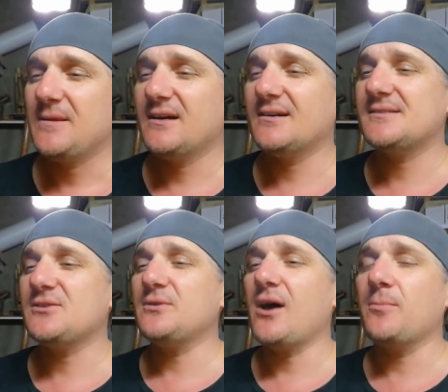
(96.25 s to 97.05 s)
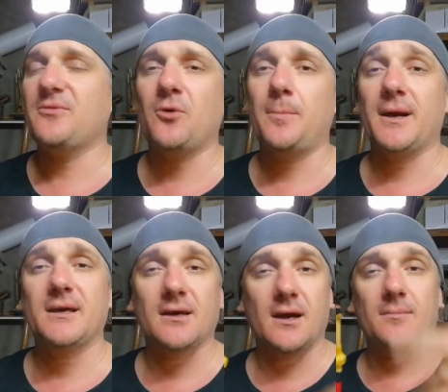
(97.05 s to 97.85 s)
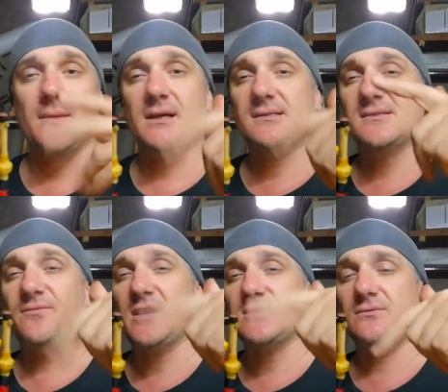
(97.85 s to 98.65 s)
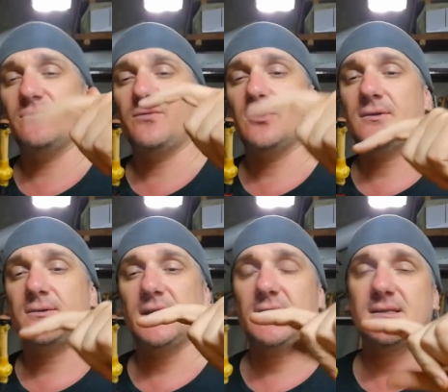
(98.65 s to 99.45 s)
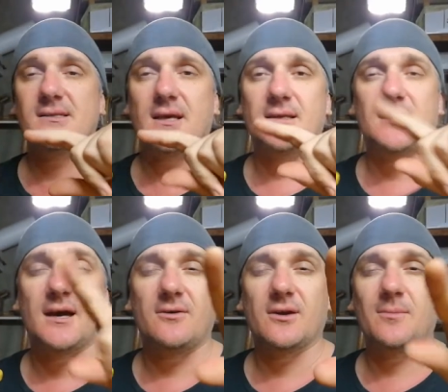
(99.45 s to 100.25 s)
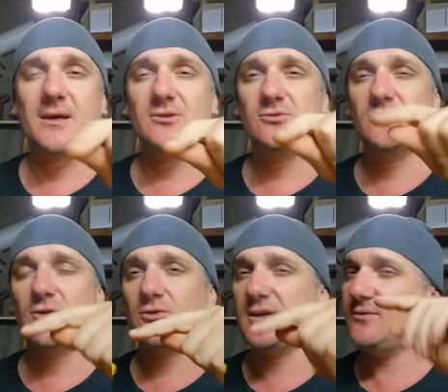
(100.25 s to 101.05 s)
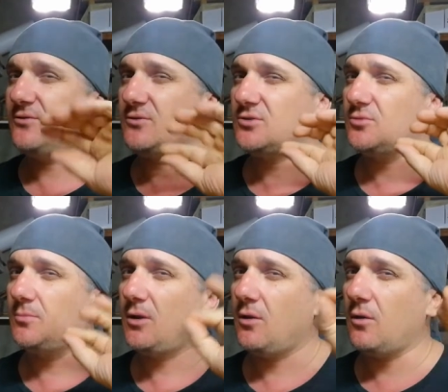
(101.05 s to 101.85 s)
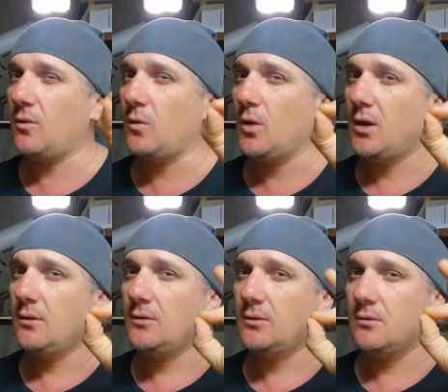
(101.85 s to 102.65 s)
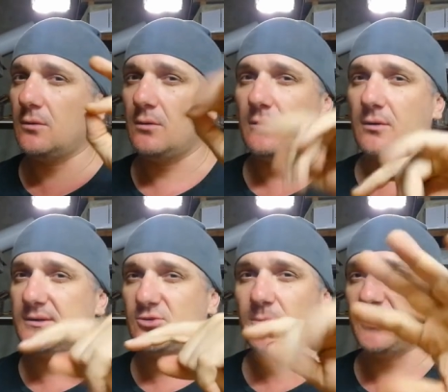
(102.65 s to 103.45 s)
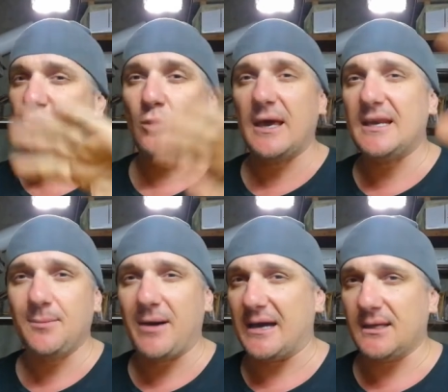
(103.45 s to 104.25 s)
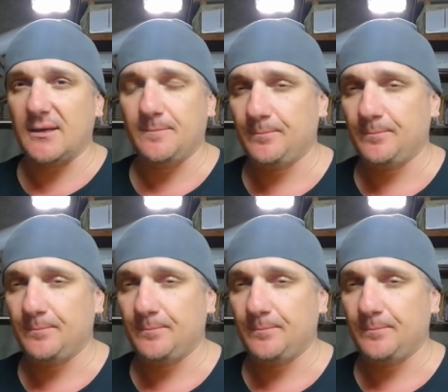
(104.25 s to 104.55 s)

Uh, so now, before breaking, I make disinfection for the reeds, and I recommend you do not give to blow your instrument to anybody.